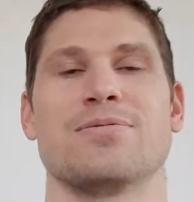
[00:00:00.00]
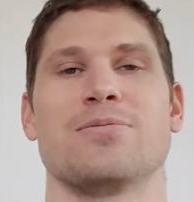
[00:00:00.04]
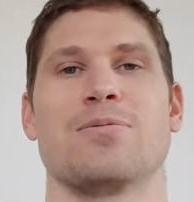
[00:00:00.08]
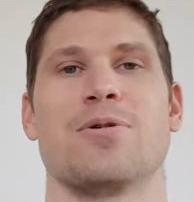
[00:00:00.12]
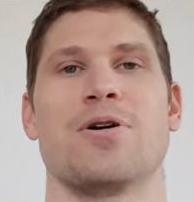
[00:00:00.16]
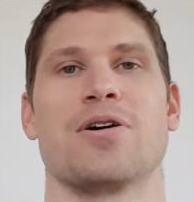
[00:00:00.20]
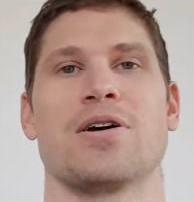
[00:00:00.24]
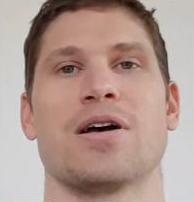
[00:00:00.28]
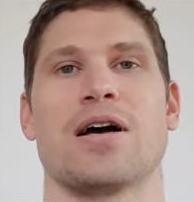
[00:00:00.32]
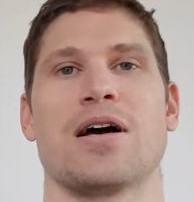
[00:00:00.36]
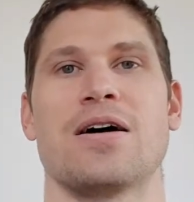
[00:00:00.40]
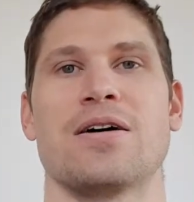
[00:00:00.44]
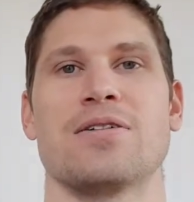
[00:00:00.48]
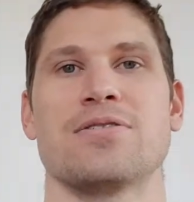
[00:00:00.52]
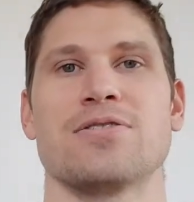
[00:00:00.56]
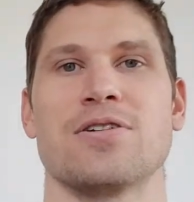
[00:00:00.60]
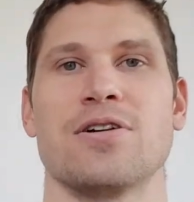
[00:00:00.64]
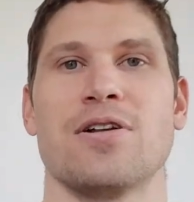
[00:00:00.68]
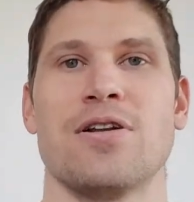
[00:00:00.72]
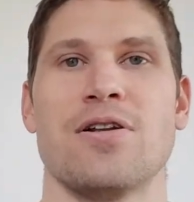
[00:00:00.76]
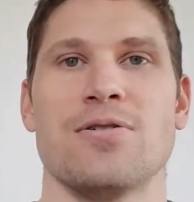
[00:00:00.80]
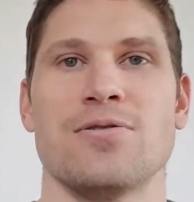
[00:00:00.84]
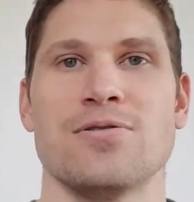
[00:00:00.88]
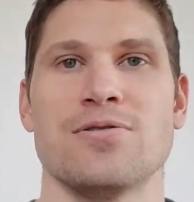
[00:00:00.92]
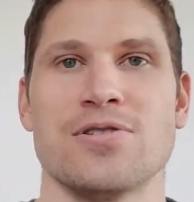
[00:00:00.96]
work out how to
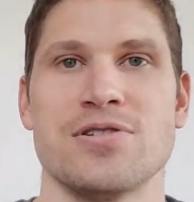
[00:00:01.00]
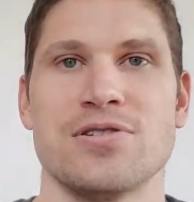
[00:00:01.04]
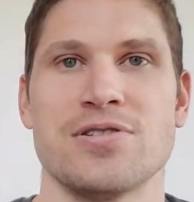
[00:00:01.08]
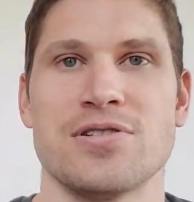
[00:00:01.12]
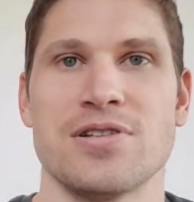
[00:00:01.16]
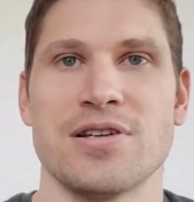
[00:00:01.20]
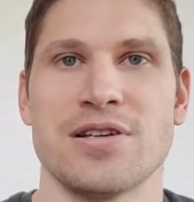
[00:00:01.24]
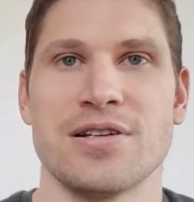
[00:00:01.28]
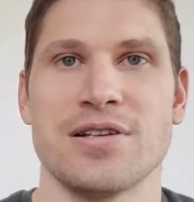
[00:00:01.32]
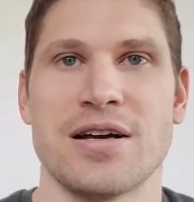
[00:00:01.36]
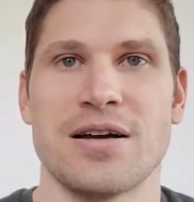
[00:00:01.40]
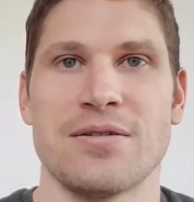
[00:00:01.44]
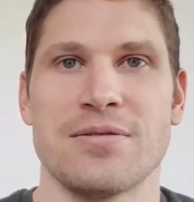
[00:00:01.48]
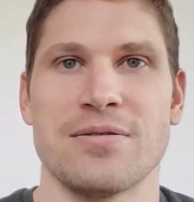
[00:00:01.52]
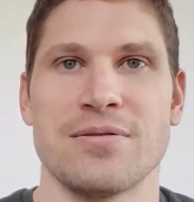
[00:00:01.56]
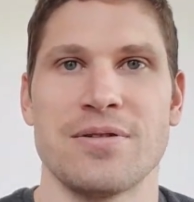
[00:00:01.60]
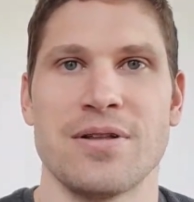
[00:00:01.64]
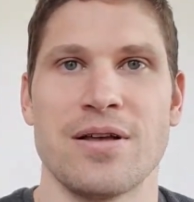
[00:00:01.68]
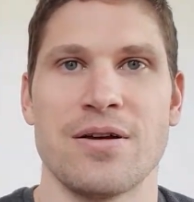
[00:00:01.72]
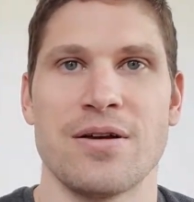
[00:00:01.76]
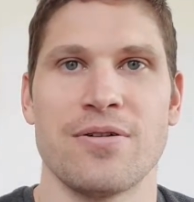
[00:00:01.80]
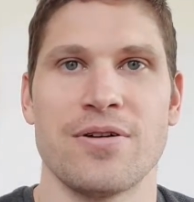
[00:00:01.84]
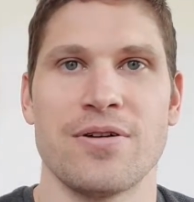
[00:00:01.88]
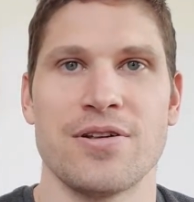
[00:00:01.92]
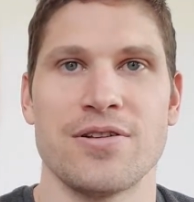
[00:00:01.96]
close this thing down.
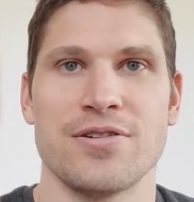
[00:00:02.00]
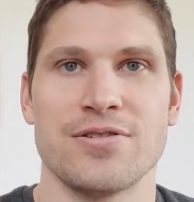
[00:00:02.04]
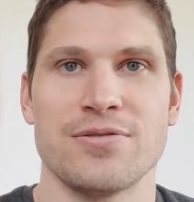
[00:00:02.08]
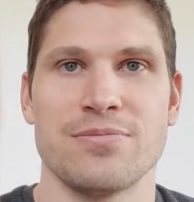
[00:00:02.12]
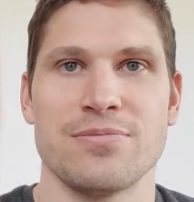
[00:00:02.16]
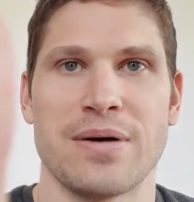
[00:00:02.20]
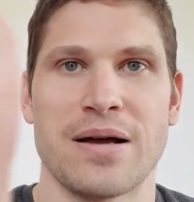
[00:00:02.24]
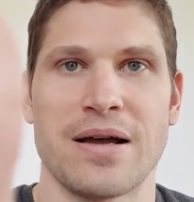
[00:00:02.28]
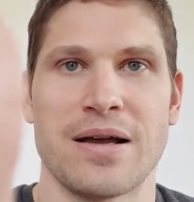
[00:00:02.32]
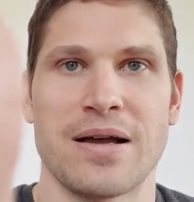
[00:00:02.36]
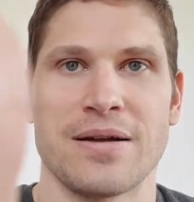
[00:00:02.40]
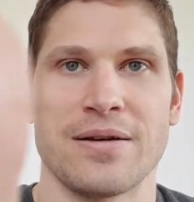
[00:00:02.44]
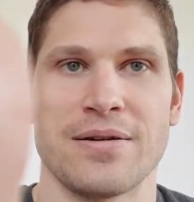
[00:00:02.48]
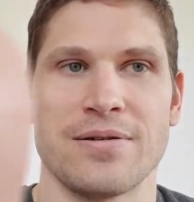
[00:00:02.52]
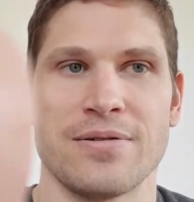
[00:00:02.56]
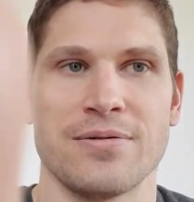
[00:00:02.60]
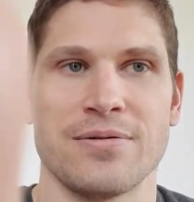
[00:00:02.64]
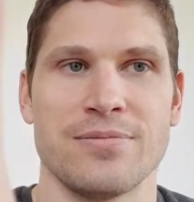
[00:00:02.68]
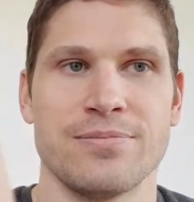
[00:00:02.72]
Here it is. Bang.